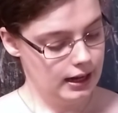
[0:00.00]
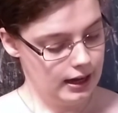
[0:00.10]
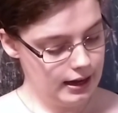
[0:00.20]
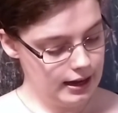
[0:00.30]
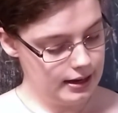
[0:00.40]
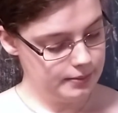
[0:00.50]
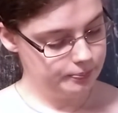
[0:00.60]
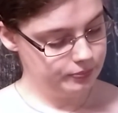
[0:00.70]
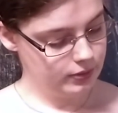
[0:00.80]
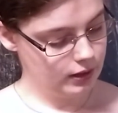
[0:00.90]

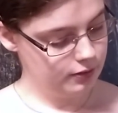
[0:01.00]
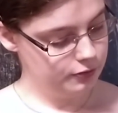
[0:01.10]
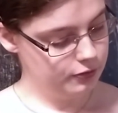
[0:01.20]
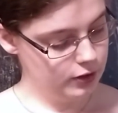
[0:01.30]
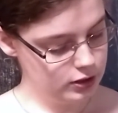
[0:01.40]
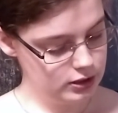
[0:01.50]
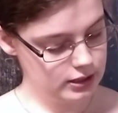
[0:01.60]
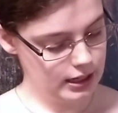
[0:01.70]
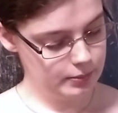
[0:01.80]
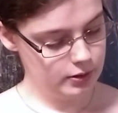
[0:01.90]
First
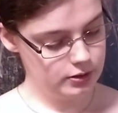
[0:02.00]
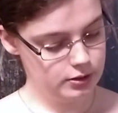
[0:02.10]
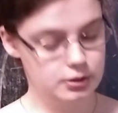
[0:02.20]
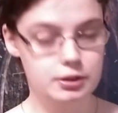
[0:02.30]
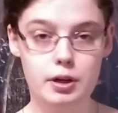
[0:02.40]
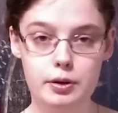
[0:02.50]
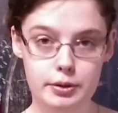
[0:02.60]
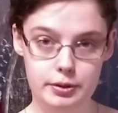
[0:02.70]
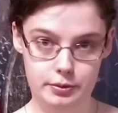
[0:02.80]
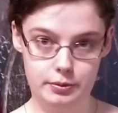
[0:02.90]
I'm going to show
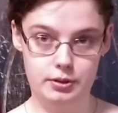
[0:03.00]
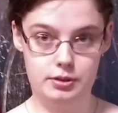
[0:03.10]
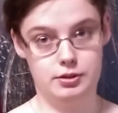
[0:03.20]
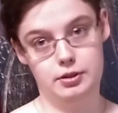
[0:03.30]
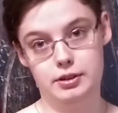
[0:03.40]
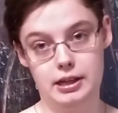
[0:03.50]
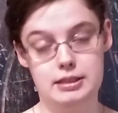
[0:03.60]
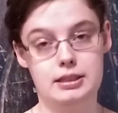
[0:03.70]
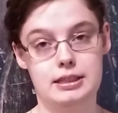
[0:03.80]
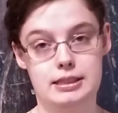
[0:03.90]
you the skirt as
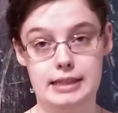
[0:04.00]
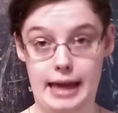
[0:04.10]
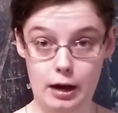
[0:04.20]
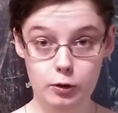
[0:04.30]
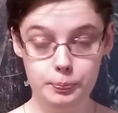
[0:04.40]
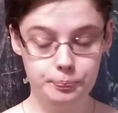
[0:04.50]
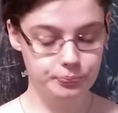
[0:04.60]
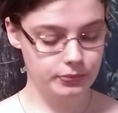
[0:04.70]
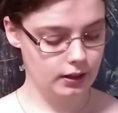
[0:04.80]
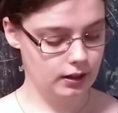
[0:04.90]
it is now,
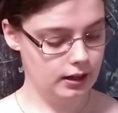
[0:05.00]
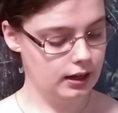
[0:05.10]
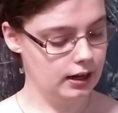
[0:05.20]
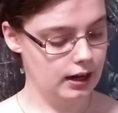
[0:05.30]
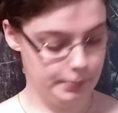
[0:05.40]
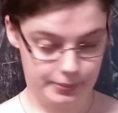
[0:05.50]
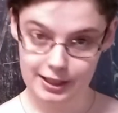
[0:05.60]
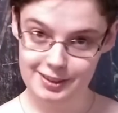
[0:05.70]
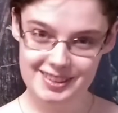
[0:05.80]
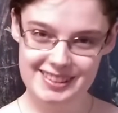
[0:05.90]
up
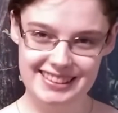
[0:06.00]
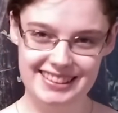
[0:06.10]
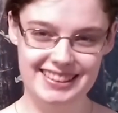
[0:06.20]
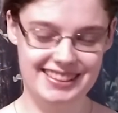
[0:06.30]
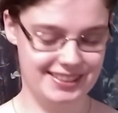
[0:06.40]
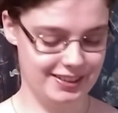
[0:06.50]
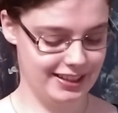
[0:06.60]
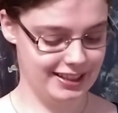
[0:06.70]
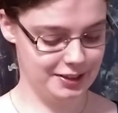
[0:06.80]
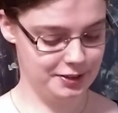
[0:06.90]
close, so
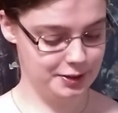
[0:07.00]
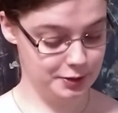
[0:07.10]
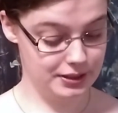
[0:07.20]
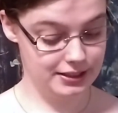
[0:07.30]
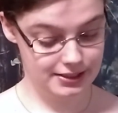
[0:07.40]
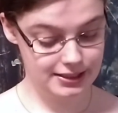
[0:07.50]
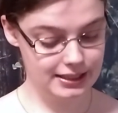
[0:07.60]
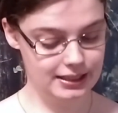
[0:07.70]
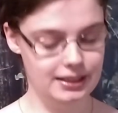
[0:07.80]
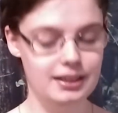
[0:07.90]
that you can
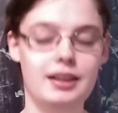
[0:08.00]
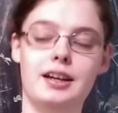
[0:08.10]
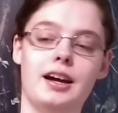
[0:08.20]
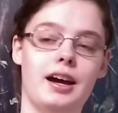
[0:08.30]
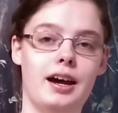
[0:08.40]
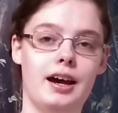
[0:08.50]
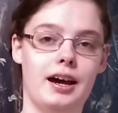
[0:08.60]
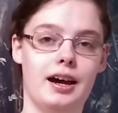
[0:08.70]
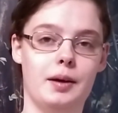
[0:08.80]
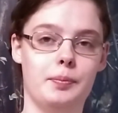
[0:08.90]
see
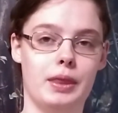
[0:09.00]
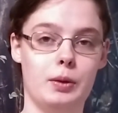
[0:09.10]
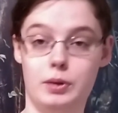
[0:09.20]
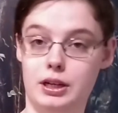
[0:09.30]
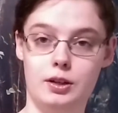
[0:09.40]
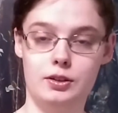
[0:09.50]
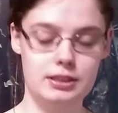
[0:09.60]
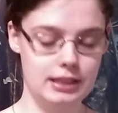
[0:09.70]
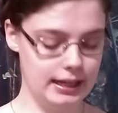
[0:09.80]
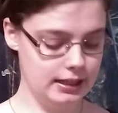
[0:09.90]
what it looks
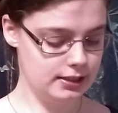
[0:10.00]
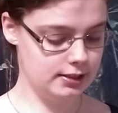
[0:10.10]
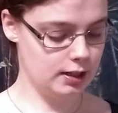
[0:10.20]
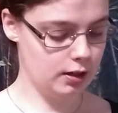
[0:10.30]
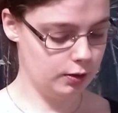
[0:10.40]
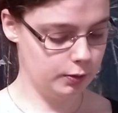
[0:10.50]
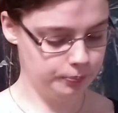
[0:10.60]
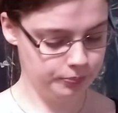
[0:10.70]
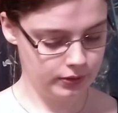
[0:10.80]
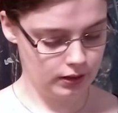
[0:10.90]
like. So
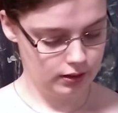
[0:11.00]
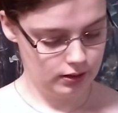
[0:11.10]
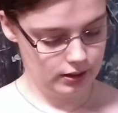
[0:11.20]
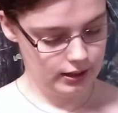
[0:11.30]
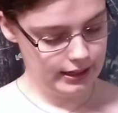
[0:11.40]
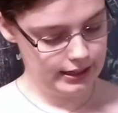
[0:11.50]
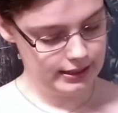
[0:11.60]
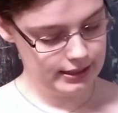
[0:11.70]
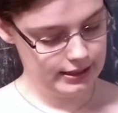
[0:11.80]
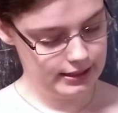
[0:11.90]
it
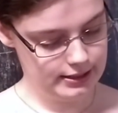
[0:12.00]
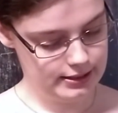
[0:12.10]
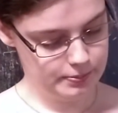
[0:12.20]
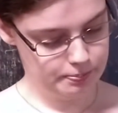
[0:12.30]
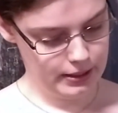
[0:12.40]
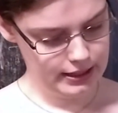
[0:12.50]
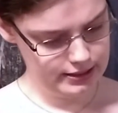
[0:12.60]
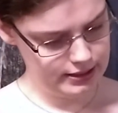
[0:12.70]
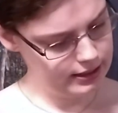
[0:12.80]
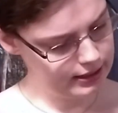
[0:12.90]
is a
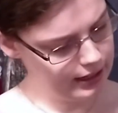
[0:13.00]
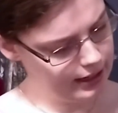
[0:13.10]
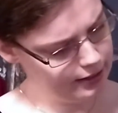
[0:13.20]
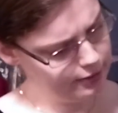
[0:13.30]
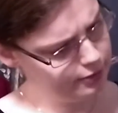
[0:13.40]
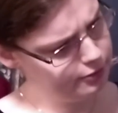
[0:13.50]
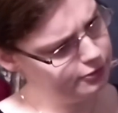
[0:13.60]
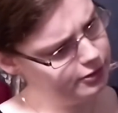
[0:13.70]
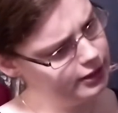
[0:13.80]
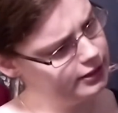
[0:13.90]
basic like
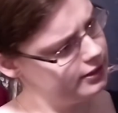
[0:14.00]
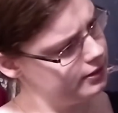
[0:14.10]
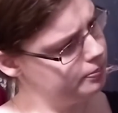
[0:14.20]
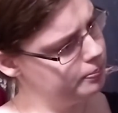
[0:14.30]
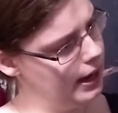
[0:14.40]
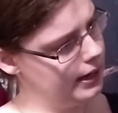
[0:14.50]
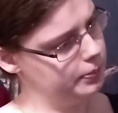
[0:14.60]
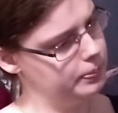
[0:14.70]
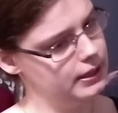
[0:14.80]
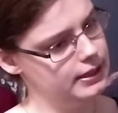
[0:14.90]
front back
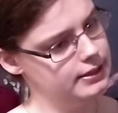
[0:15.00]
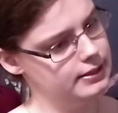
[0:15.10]
piece